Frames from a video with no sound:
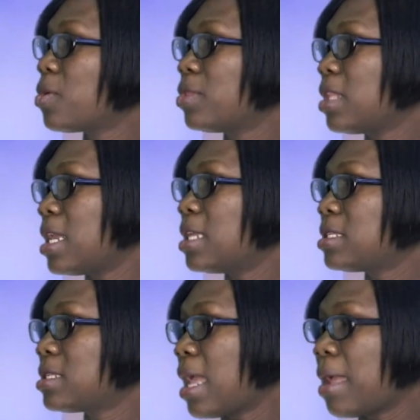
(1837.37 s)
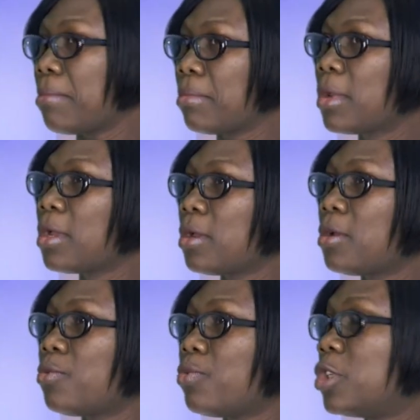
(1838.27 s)
on this,
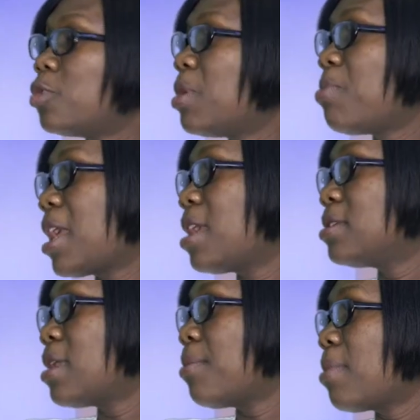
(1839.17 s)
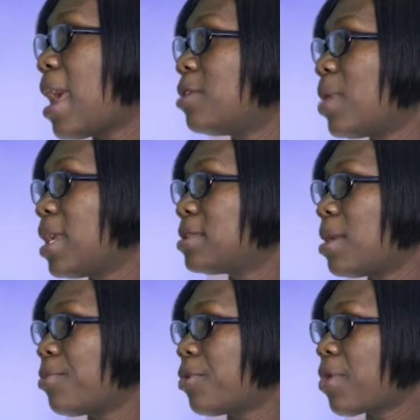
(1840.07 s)
we should be making some headway,
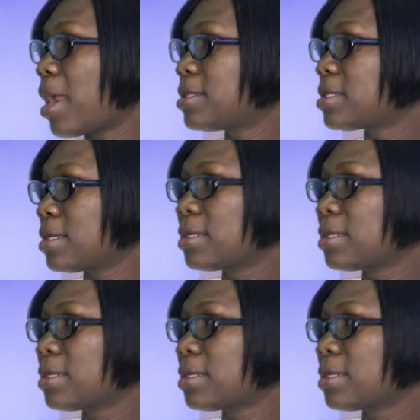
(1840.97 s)
some progress.